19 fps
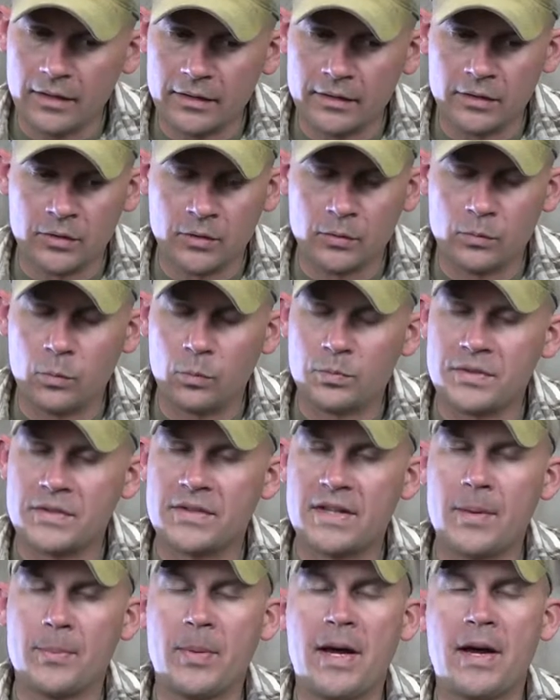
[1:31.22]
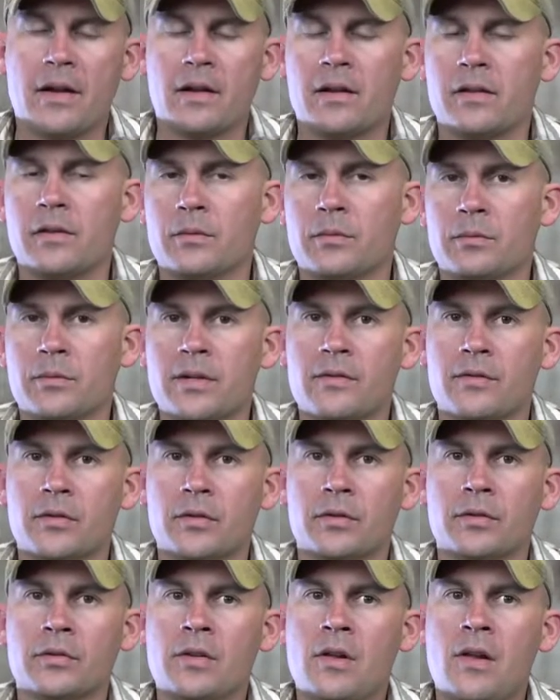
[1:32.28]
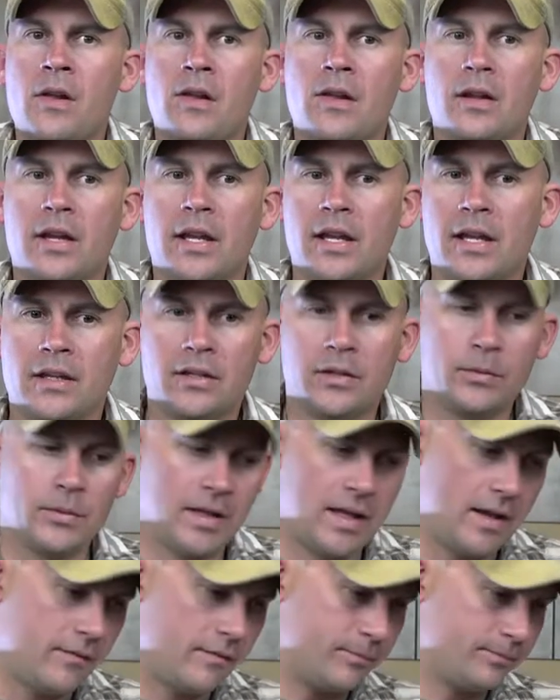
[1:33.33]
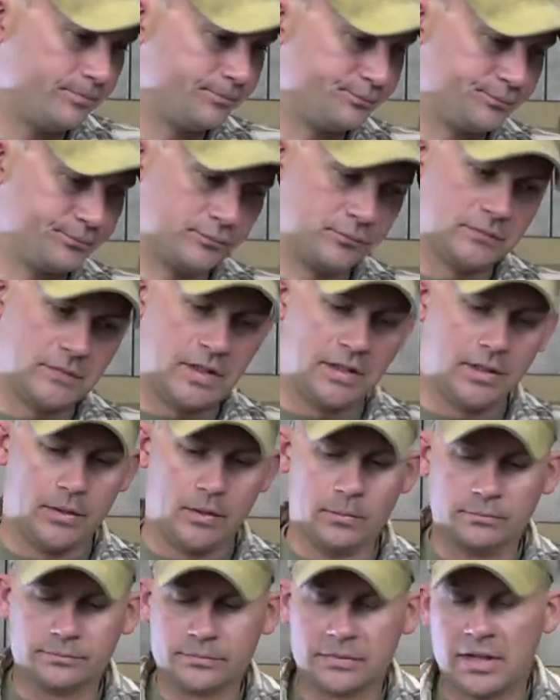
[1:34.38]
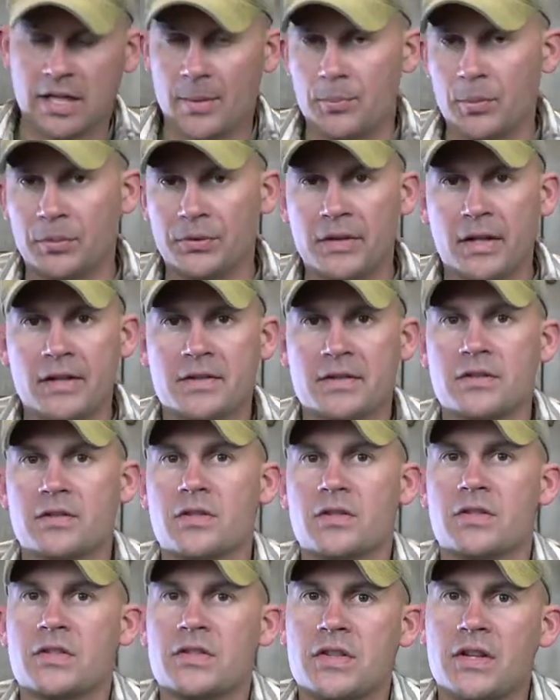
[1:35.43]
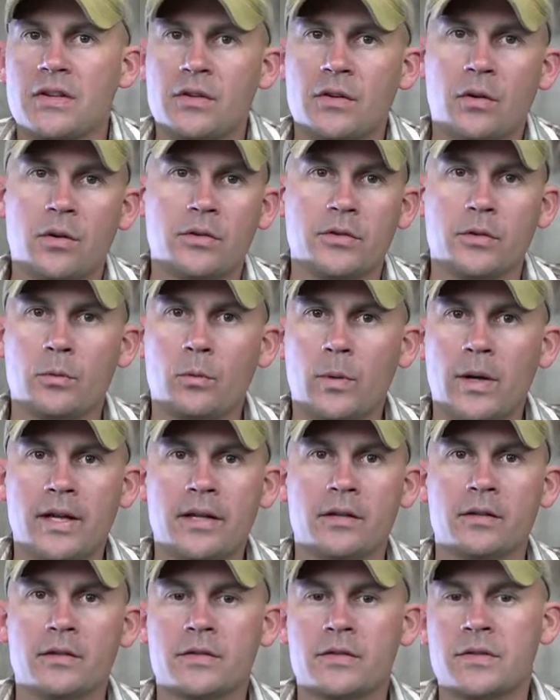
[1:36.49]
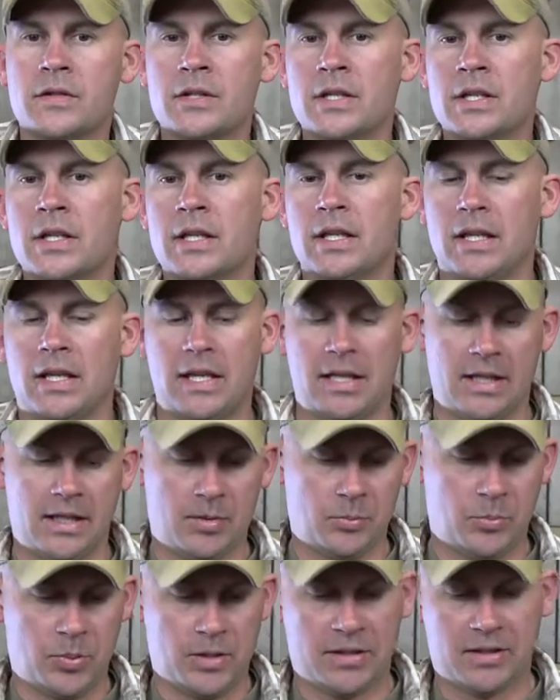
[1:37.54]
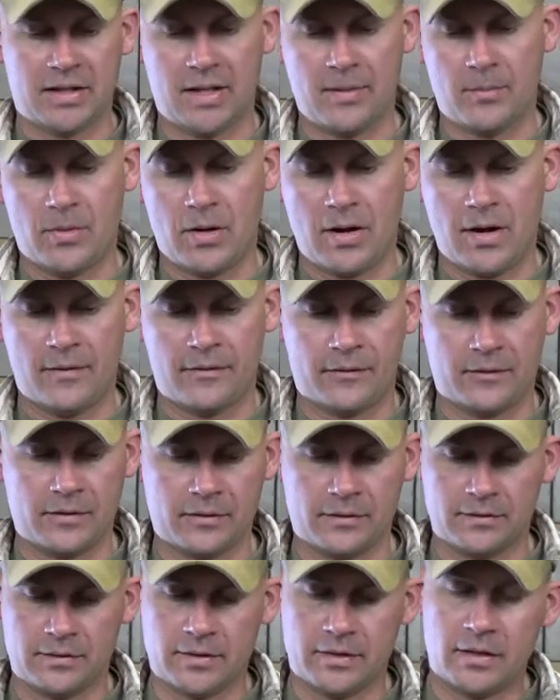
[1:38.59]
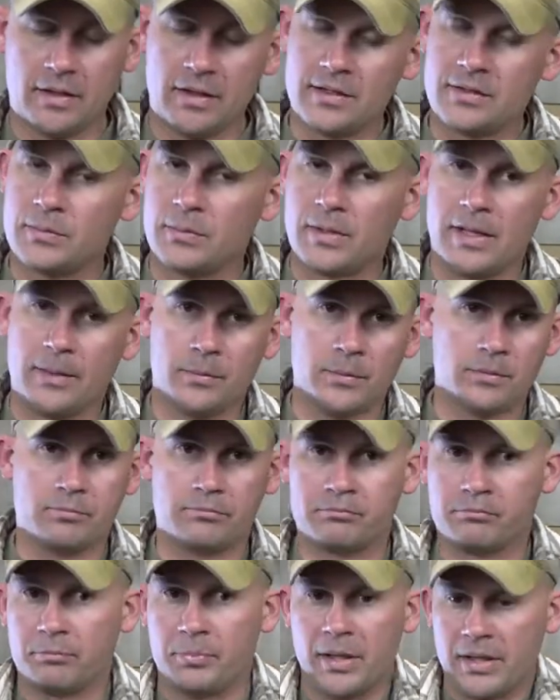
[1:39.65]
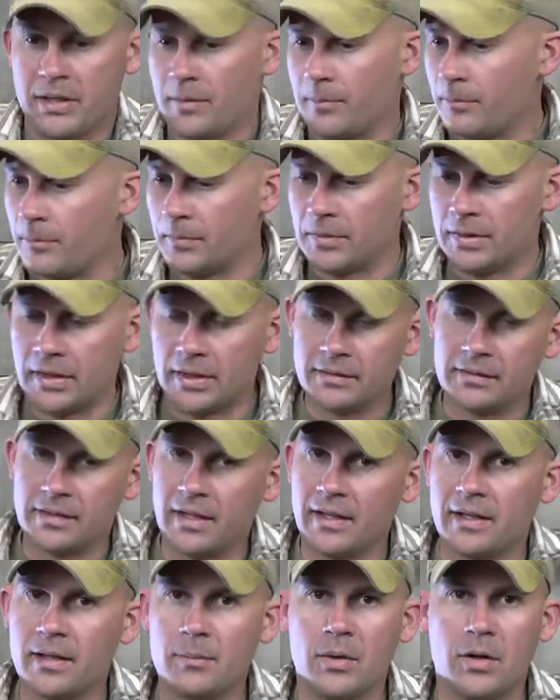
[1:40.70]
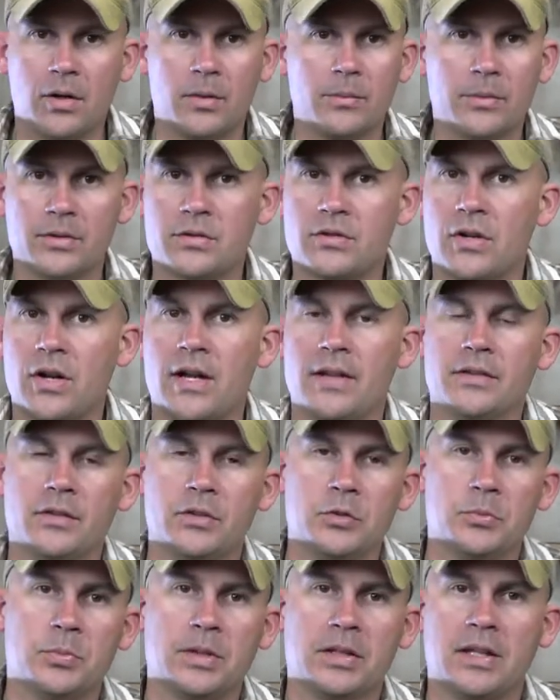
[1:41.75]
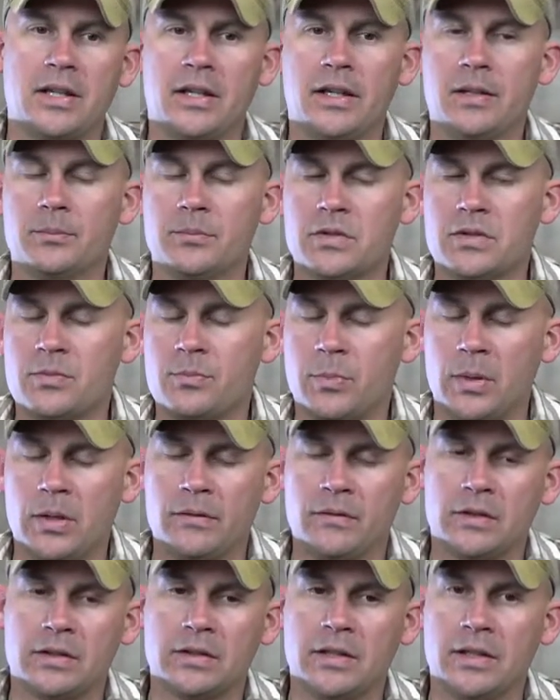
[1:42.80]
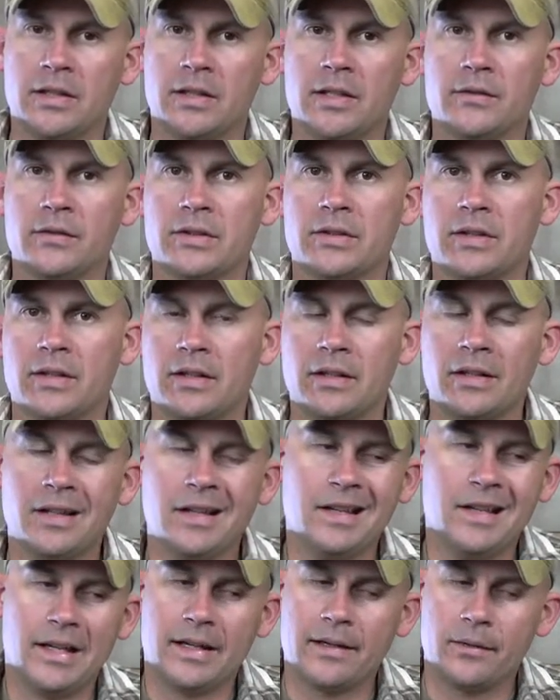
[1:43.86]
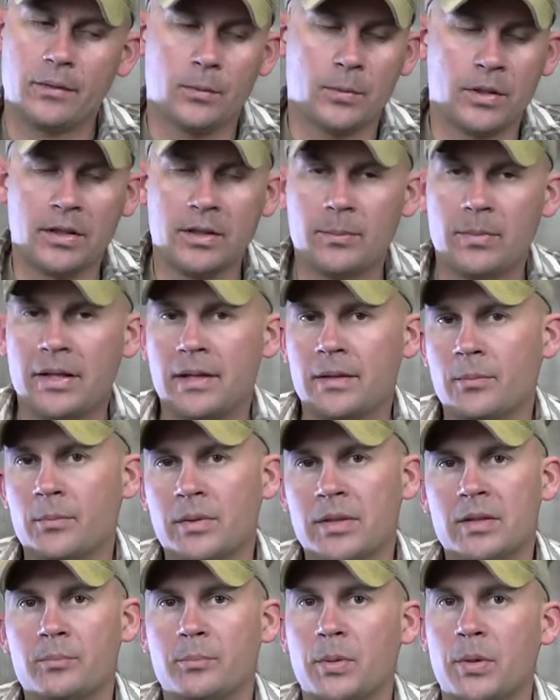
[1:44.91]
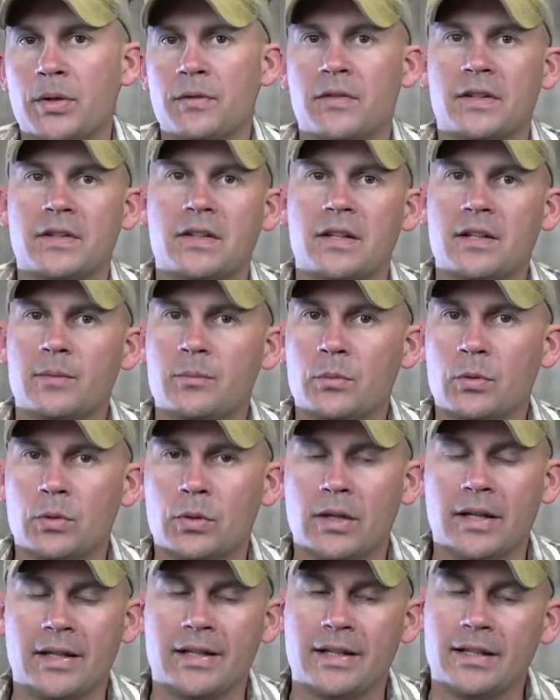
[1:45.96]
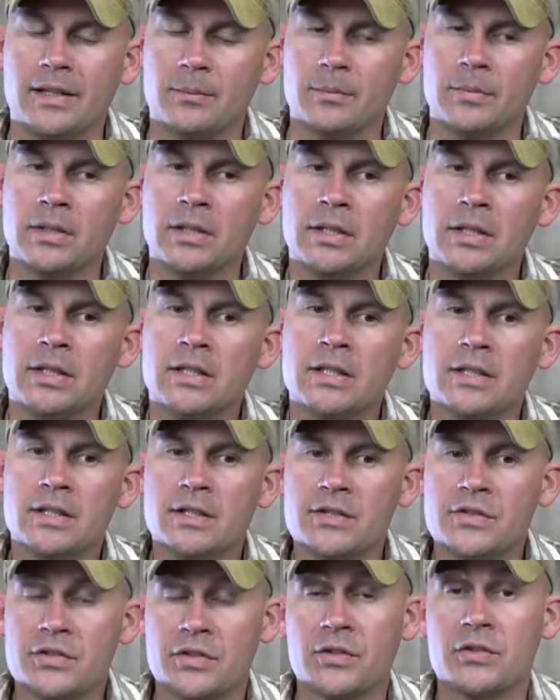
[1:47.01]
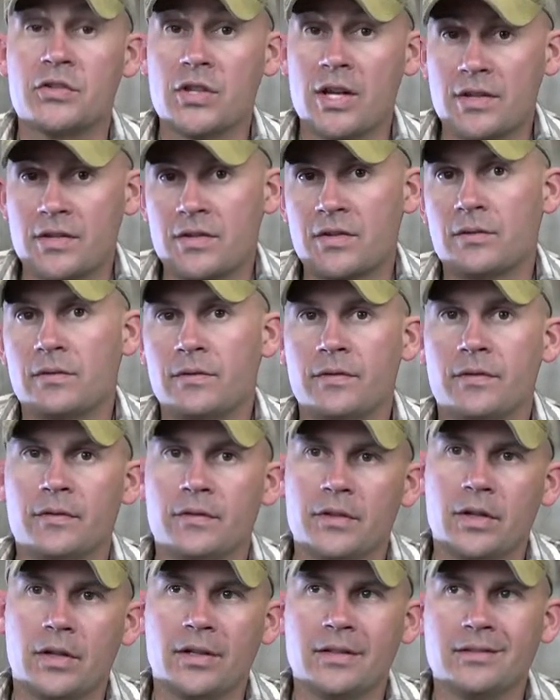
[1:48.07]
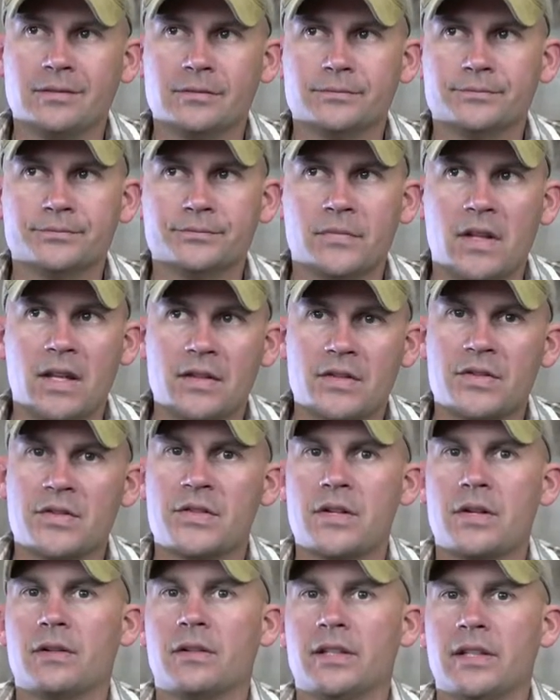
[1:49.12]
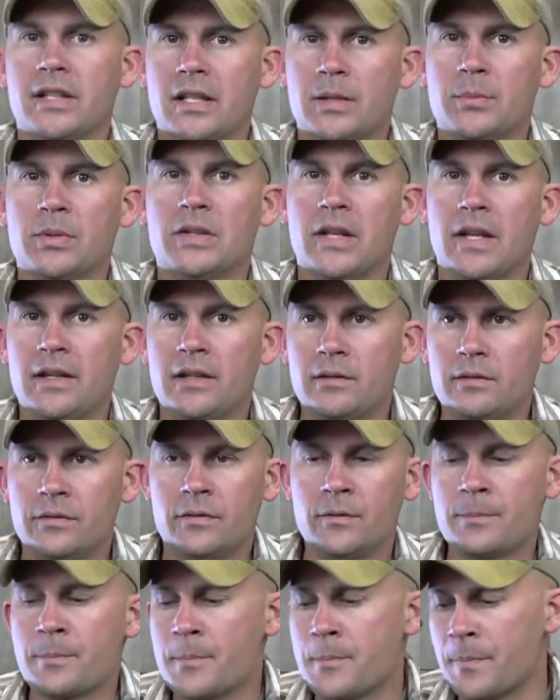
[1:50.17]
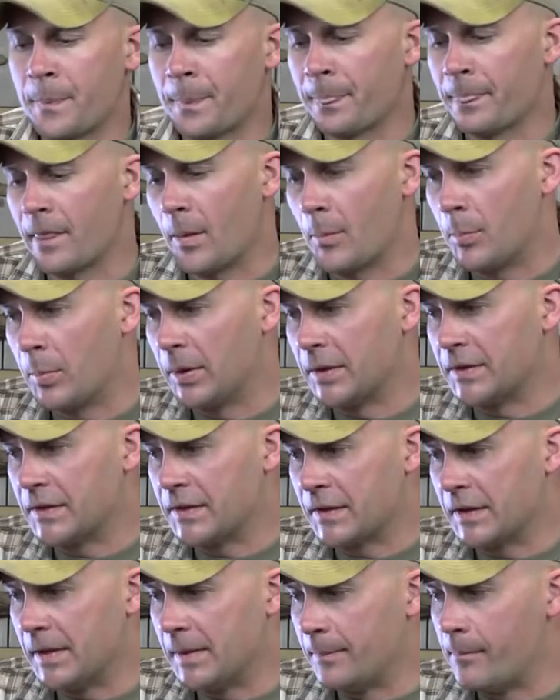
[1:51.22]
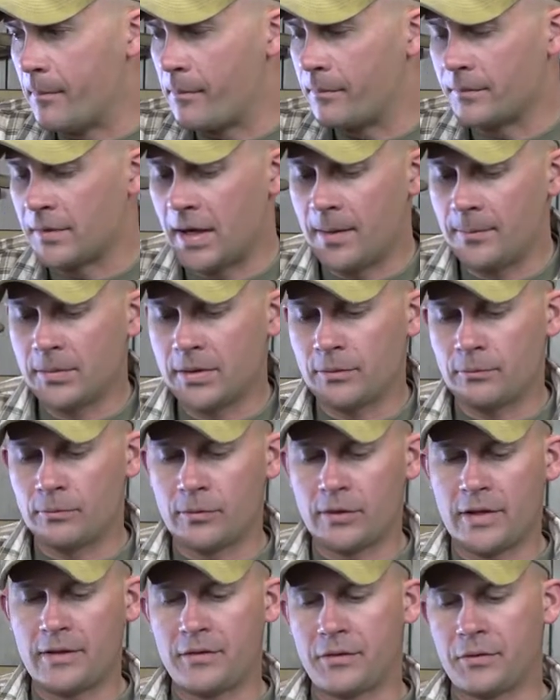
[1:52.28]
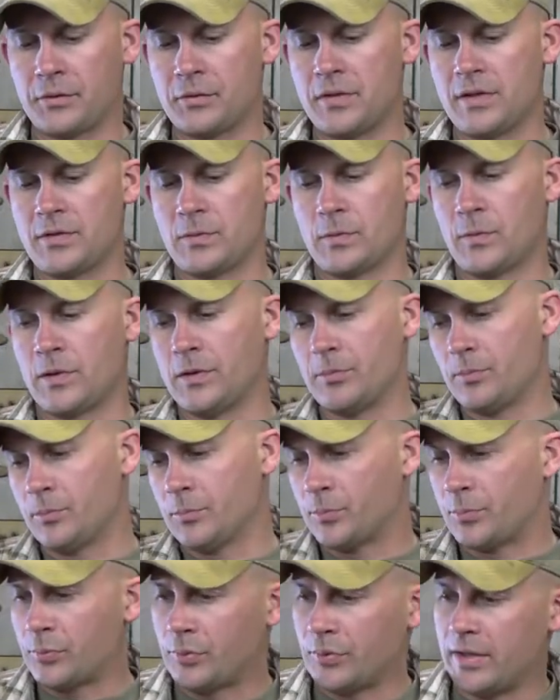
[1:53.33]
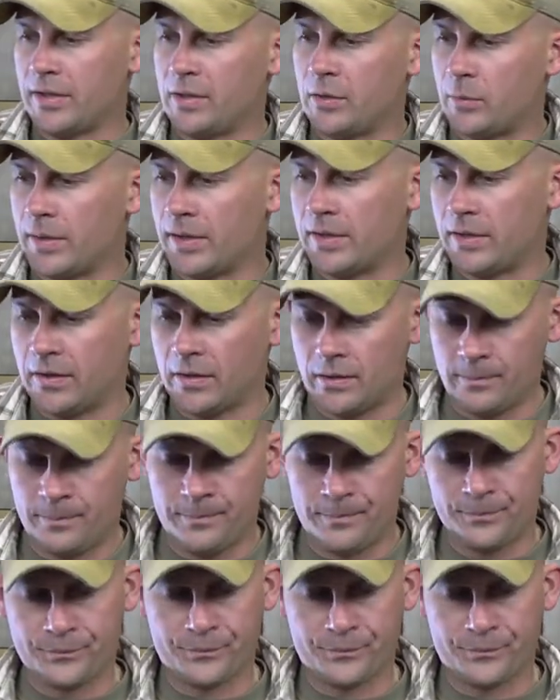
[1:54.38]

You'd step out of the river and you would have, you know, a couple dozen just sitting on your waders and pick them off. And, you know, that's when I would pick them and I'd take them home and try and duplicate them just perfectly and everything. I don't worry about them being perfect anymore. I get them suggestive, not necessarily imitative. But I'm going to run through this one pretty quick here.